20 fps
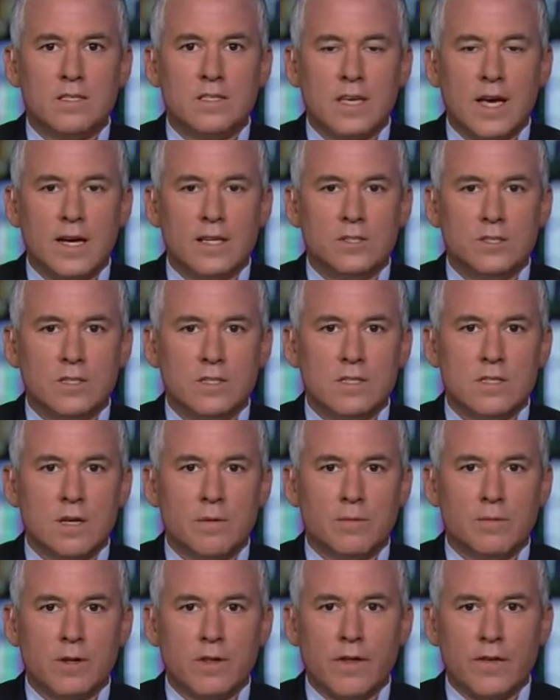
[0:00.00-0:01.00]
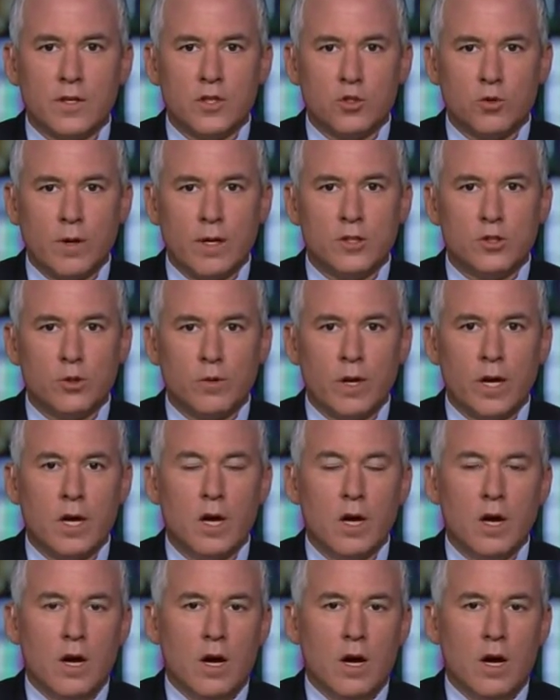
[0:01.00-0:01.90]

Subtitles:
sanctions, something that the Treasury,